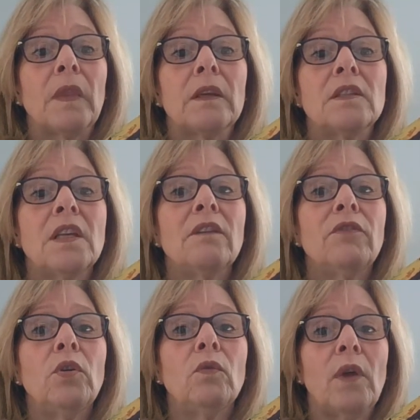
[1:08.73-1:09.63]
See if
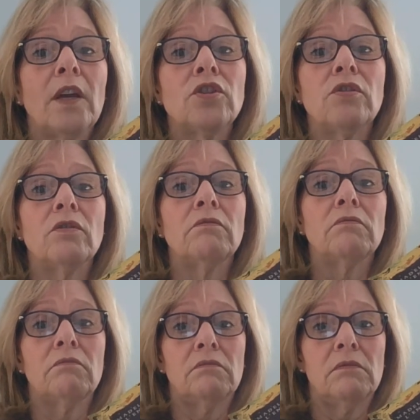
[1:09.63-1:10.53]
you, as you're
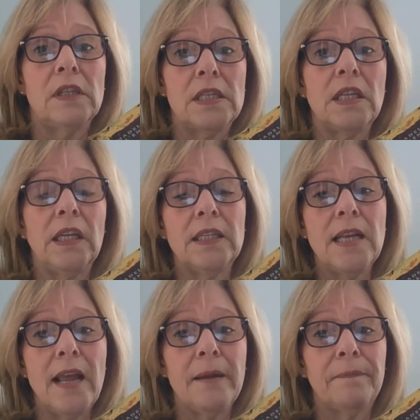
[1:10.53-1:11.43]
listening
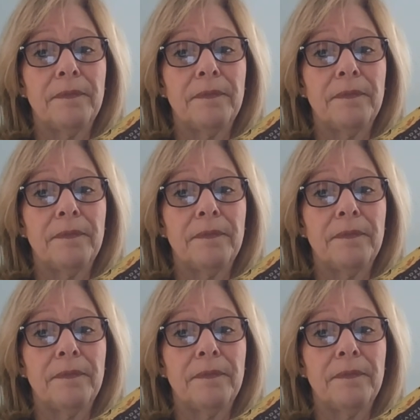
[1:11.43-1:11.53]
today,